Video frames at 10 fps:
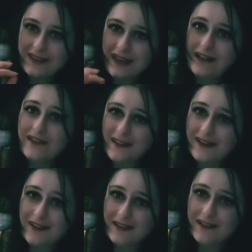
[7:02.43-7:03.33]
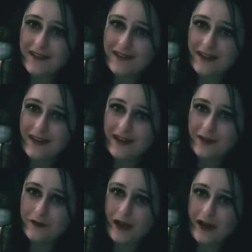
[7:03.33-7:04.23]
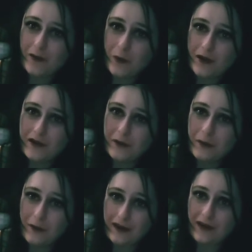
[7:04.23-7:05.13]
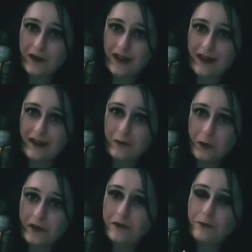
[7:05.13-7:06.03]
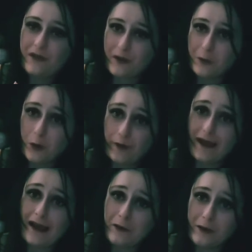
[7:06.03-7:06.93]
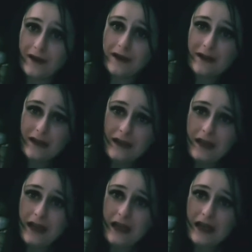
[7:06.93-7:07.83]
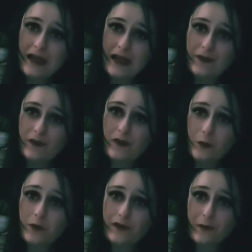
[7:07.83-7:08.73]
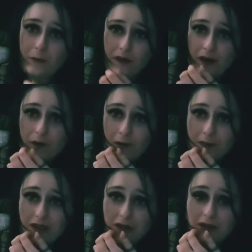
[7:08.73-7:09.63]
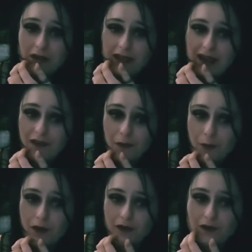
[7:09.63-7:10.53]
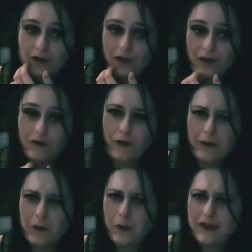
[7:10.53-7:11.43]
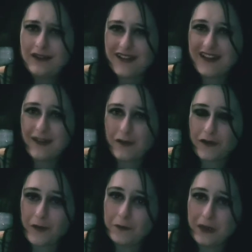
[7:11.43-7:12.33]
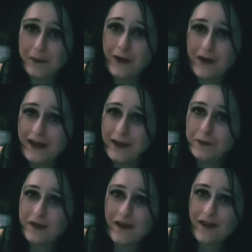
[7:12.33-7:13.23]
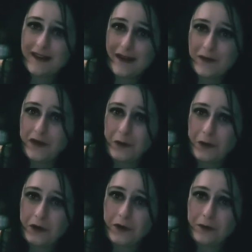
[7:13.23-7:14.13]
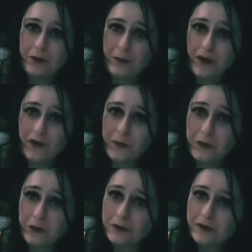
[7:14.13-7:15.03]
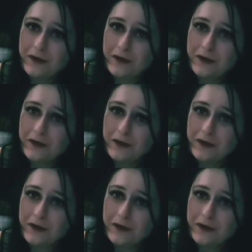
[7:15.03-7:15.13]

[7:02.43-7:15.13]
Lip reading: That's the kind of style of artwork you're looking at with StillBorn Gallery. And the stories themselves, I mean, the last one is a very weird take on a zombie apocalypse that I never thought could be possible.